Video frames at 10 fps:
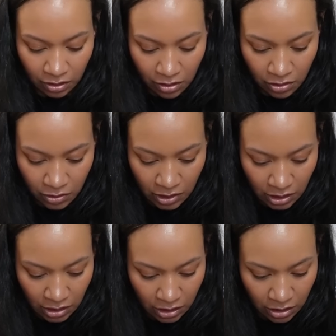
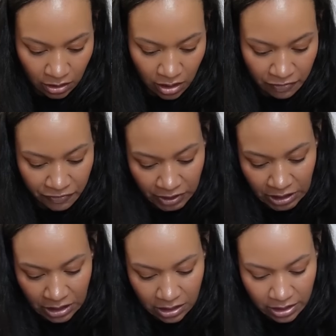Using a
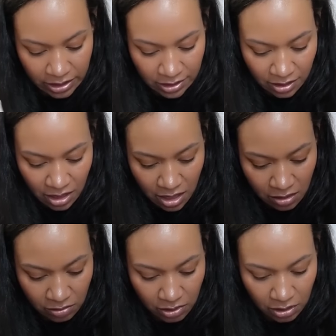56
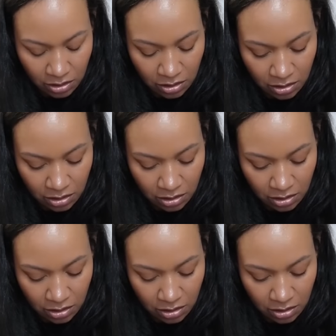count